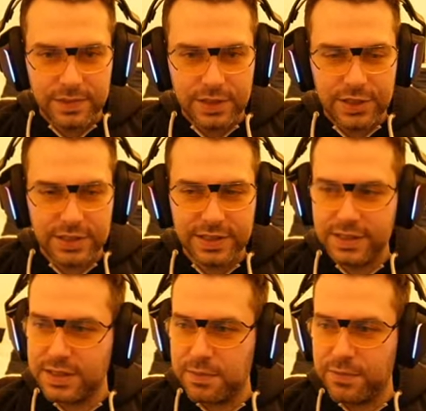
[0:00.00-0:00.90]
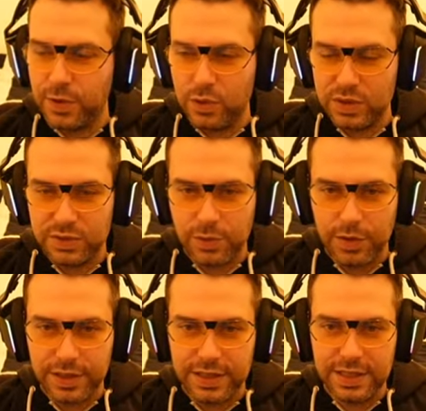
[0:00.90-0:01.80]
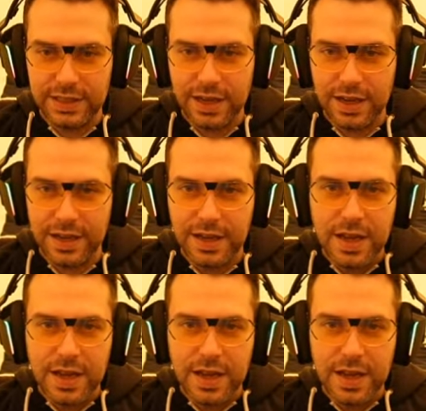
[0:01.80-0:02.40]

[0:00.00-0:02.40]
Just needs some focus for the Keen Eye.